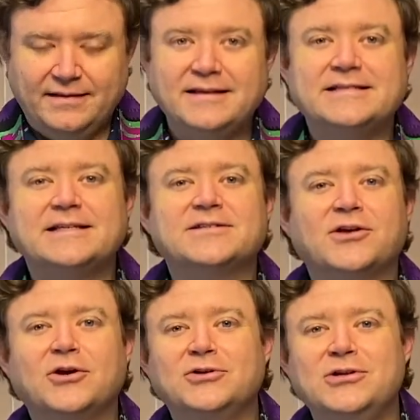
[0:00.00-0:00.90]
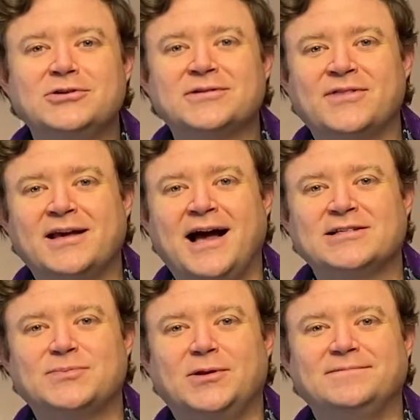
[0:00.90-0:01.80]
This is the good news of the
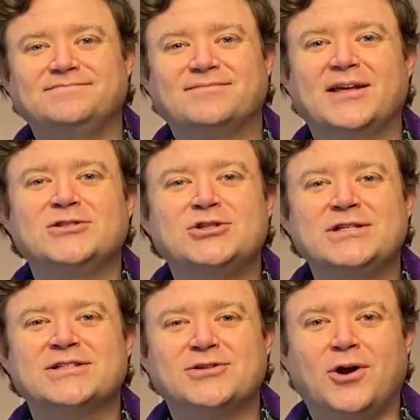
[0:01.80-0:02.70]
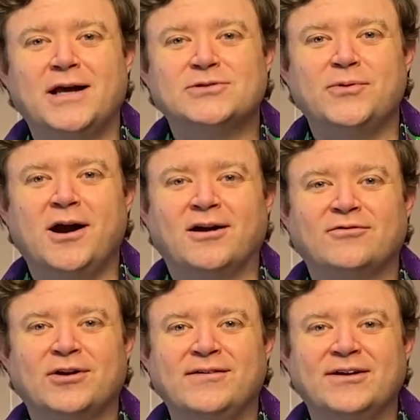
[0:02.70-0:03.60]
gospel. In Jesus Christ, we are
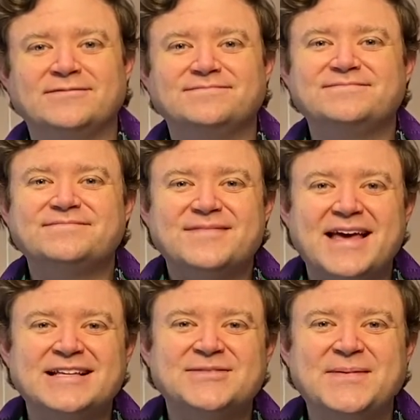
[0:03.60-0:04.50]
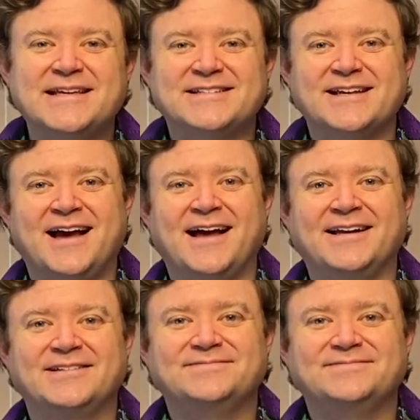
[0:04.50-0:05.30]
forgiven. Thanks be to God.